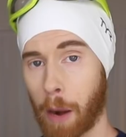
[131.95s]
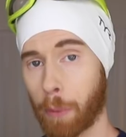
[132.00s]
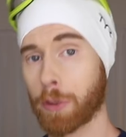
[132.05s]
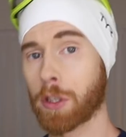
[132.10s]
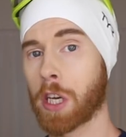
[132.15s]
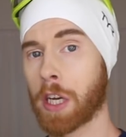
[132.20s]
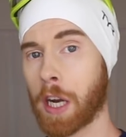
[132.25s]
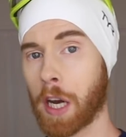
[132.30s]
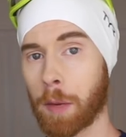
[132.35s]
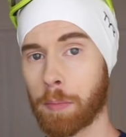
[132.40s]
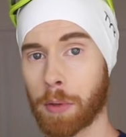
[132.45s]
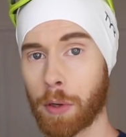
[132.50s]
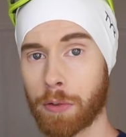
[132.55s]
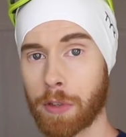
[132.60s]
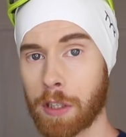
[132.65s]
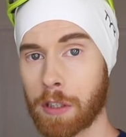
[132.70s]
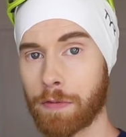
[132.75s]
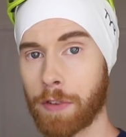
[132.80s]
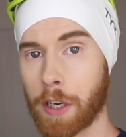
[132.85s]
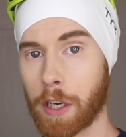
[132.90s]
I was gonna upload
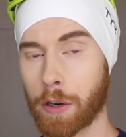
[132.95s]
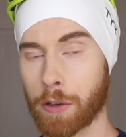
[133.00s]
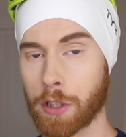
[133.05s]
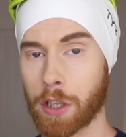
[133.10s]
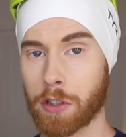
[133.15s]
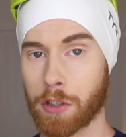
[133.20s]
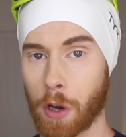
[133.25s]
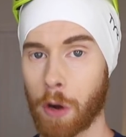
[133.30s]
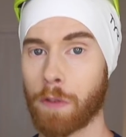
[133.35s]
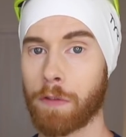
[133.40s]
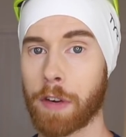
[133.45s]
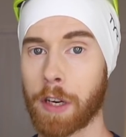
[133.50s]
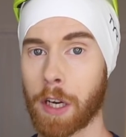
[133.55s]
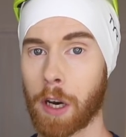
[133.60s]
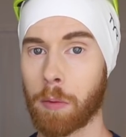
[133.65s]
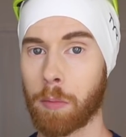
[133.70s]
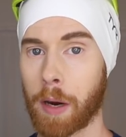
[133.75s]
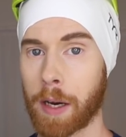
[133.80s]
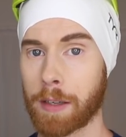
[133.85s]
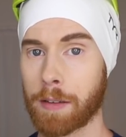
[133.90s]
this video as its own
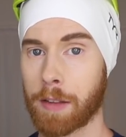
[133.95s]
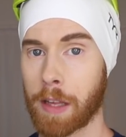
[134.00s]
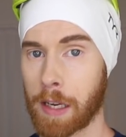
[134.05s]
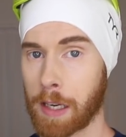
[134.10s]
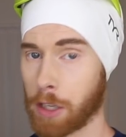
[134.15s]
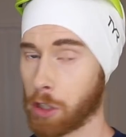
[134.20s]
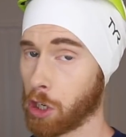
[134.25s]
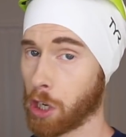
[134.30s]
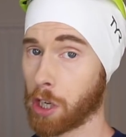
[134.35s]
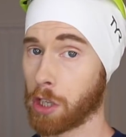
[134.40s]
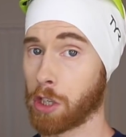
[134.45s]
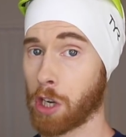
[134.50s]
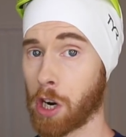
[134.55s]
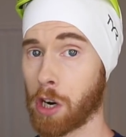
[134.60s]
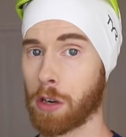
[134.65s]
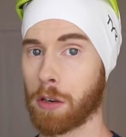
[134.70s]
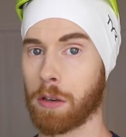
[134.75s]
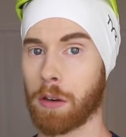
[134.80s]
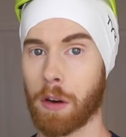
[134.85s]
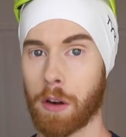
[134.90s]
video, but then it took a
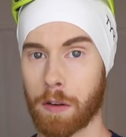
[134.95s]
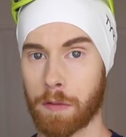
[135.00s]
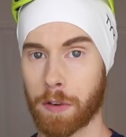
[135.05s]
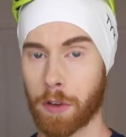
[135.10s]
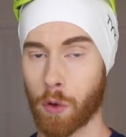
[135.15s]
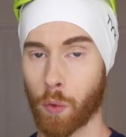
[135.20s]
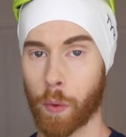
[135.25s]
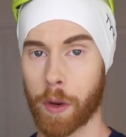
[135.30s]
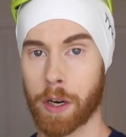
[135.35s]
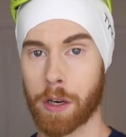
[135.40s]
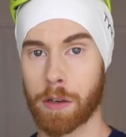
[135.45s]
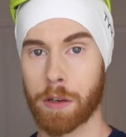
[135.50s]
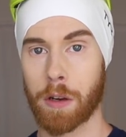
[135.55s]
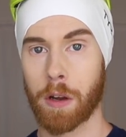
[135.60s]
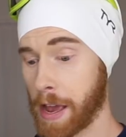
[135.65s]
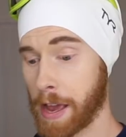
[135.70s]
turn for the weird.